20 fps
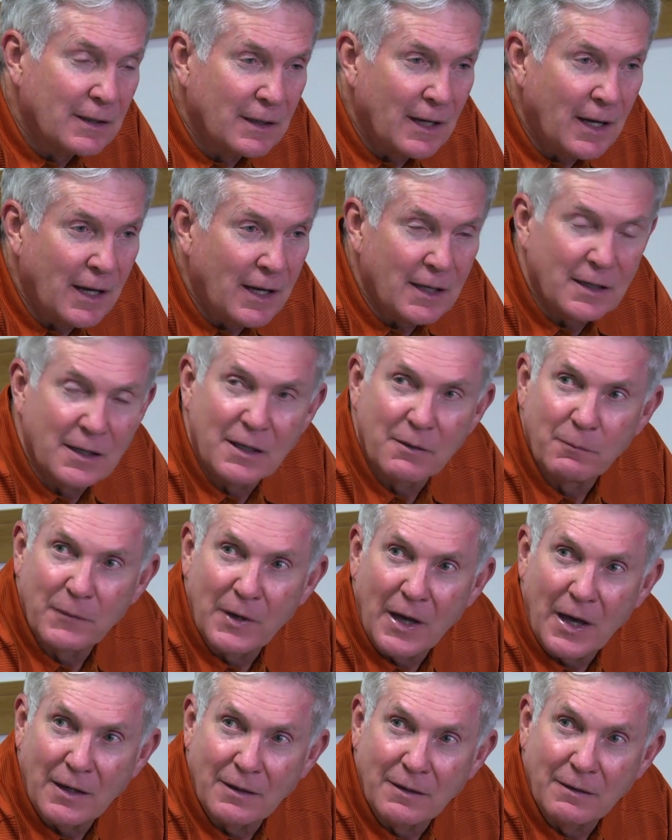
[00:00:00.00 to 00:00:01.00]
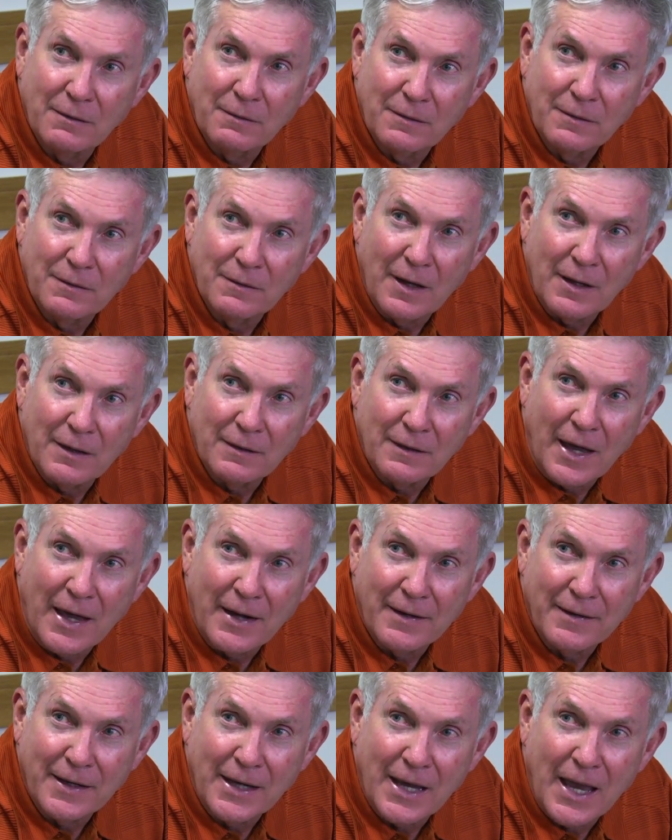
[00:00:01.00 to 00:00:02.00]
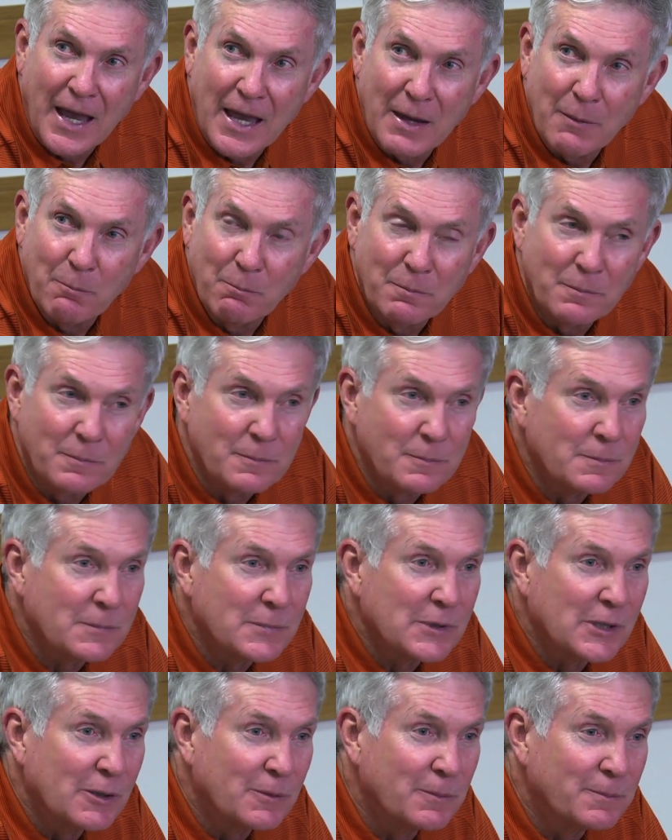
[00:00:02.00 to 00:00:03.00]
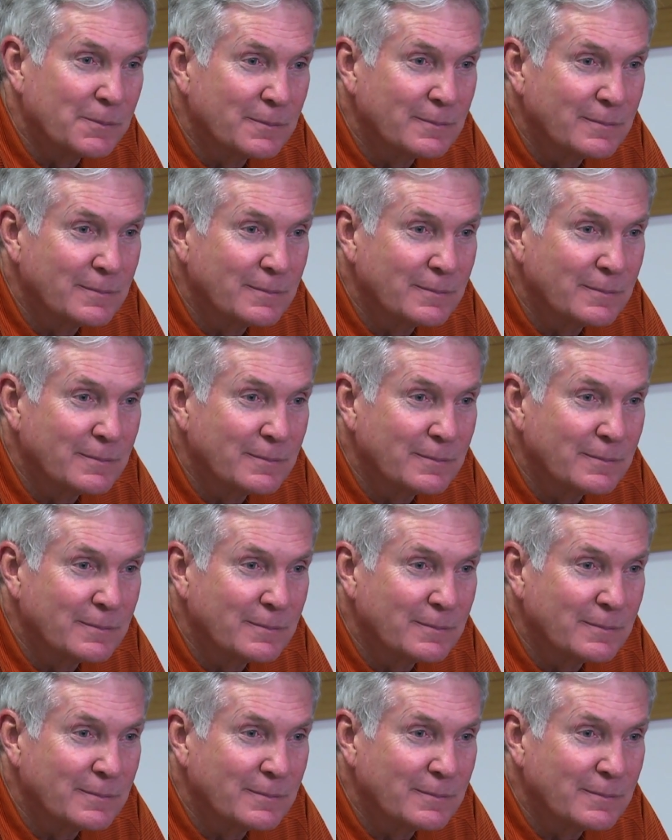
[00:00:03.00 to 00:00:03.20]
I hadn't even gotten out of the game, so